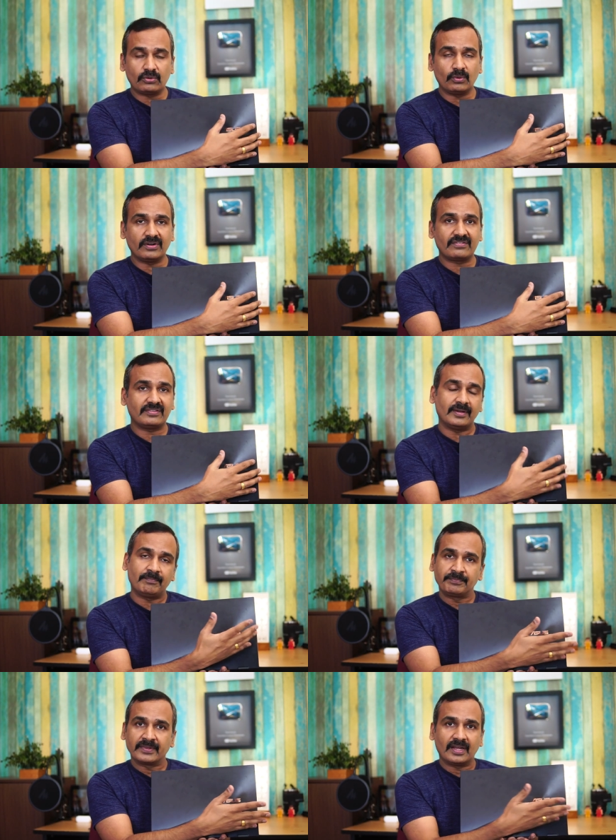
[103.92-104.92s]
towards the
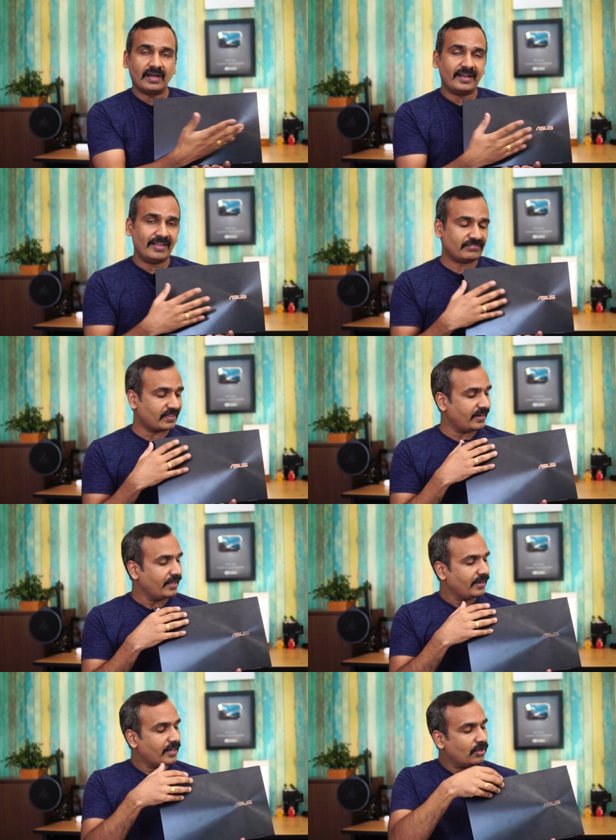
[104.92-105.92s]
left
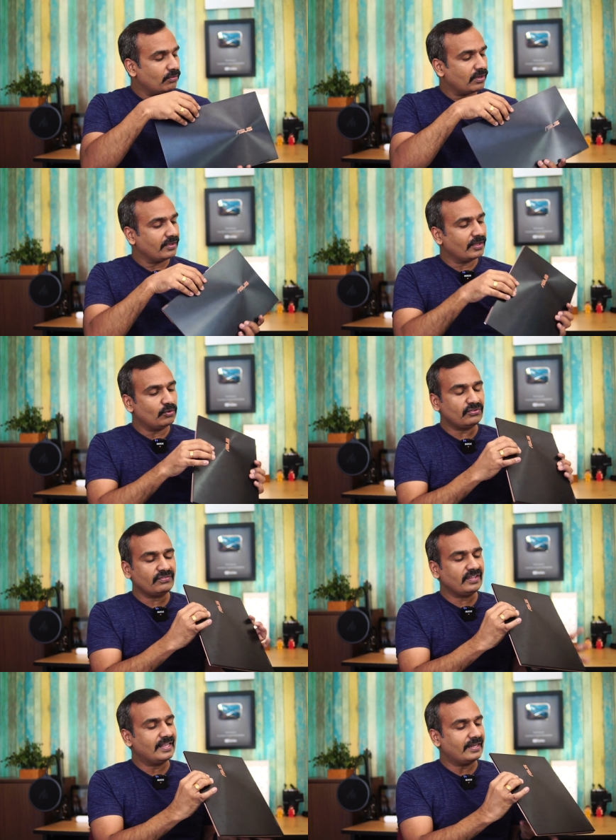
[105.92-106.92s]
side. Now you can also
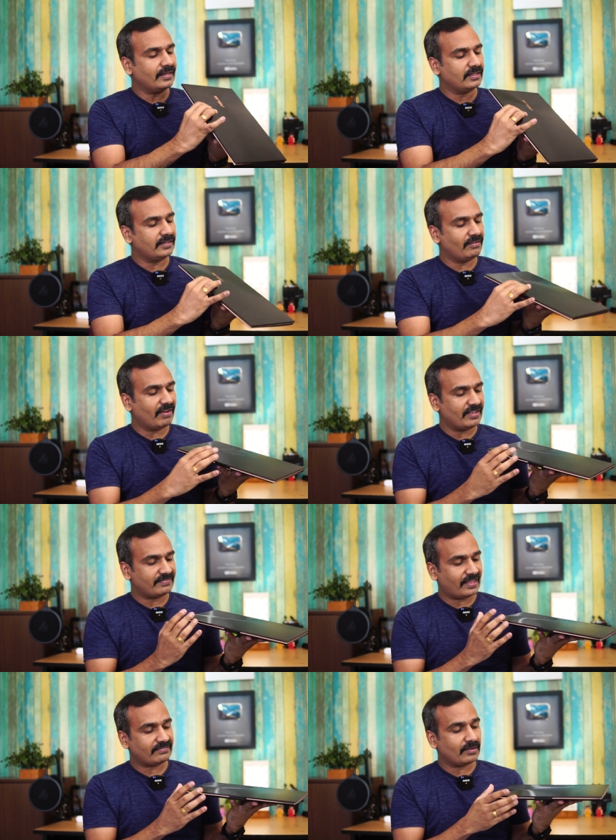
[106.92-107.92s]
see that the
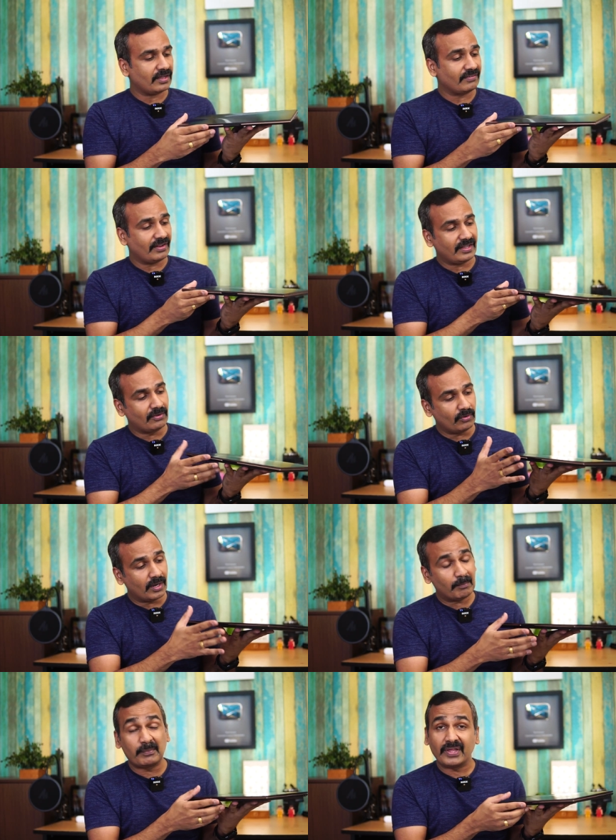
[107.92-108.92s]
device has a really
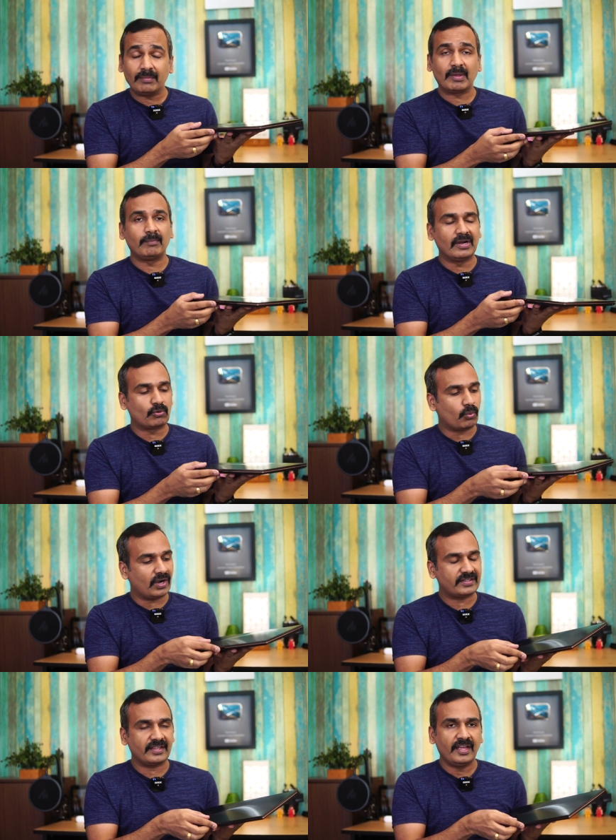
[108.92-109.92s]
good premium build
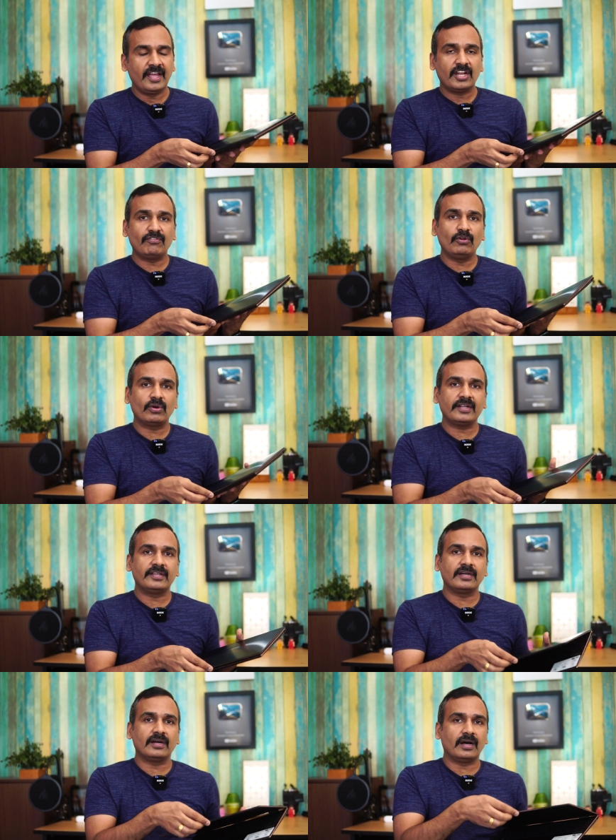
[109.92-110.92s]
quality. Now if you look
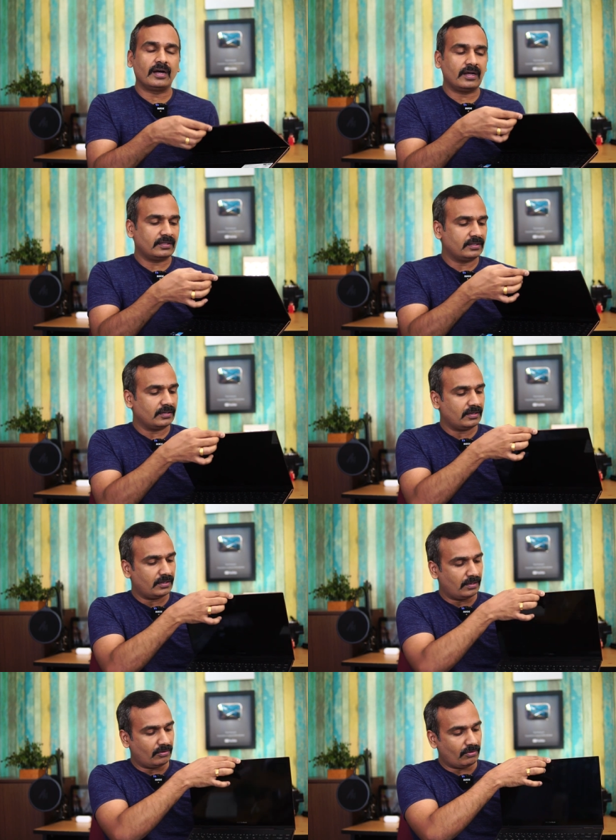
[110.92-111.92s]
at the
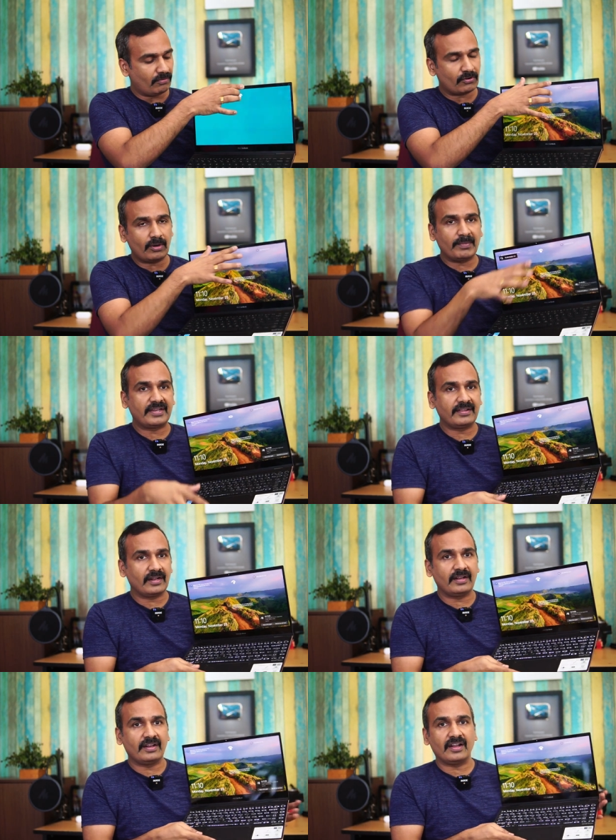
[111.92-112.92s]
overall
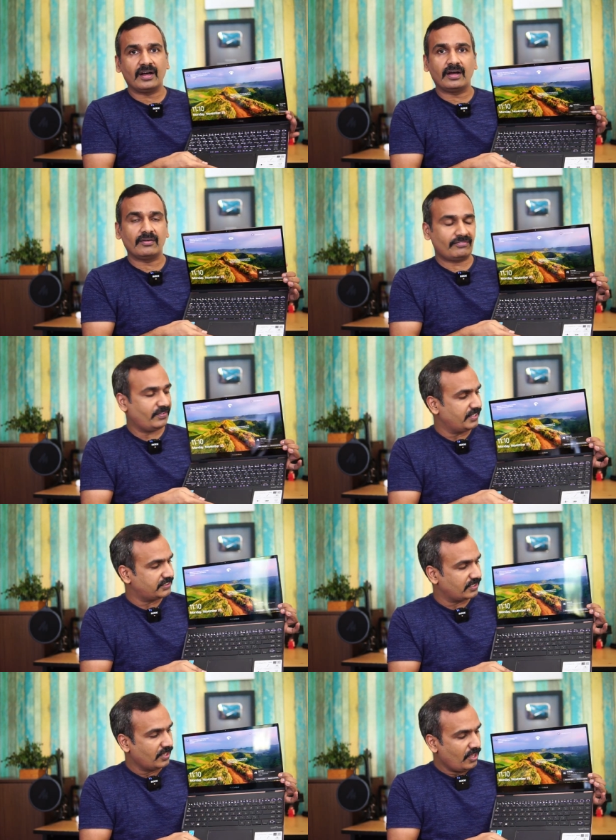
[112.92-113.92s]
material in
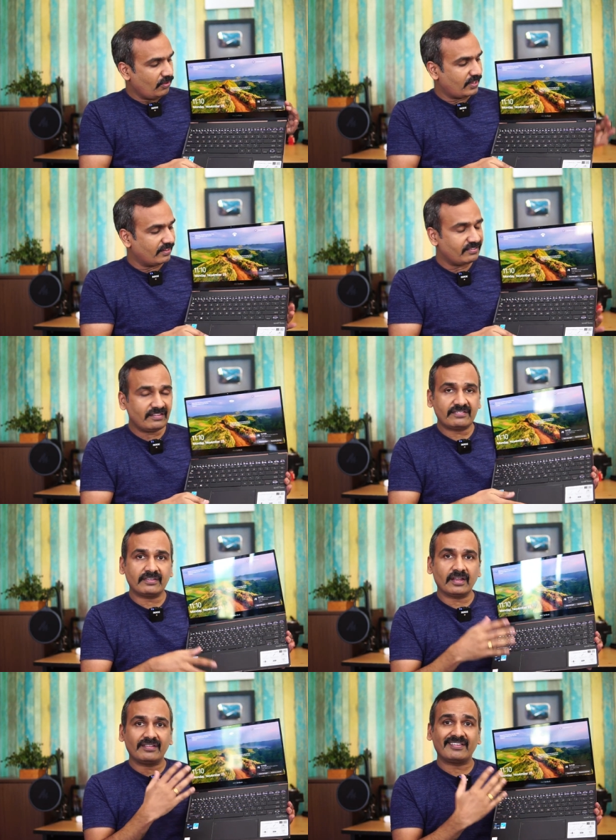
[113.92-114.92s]
finishing, you can see
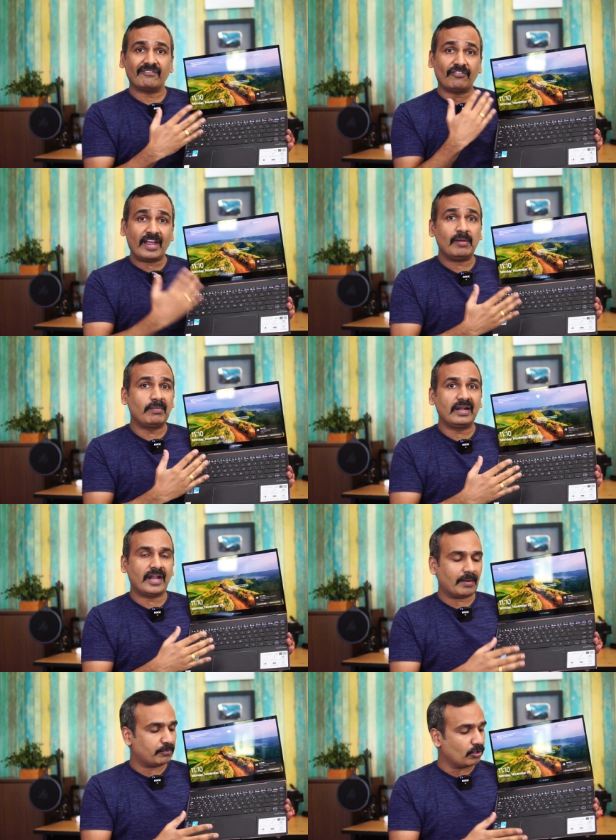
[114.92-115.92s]
it's a well built
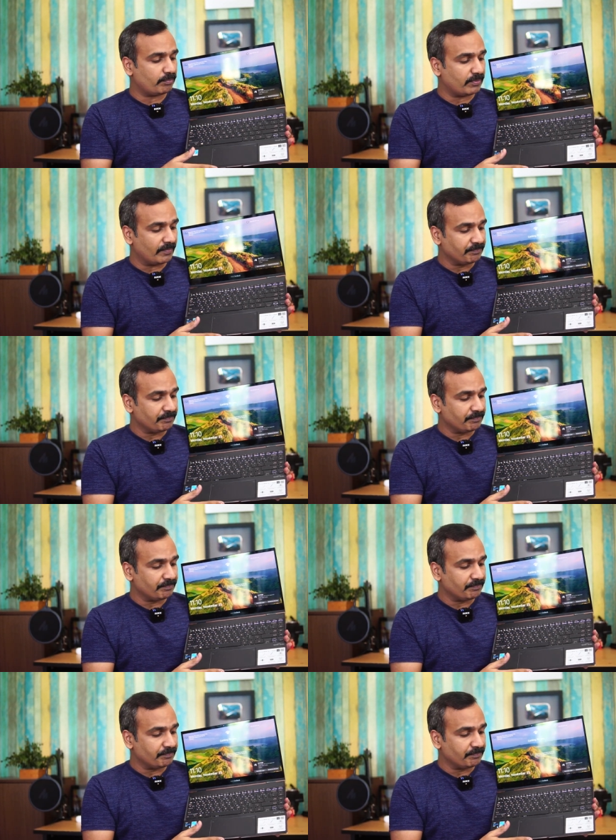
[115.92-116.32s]
laptop,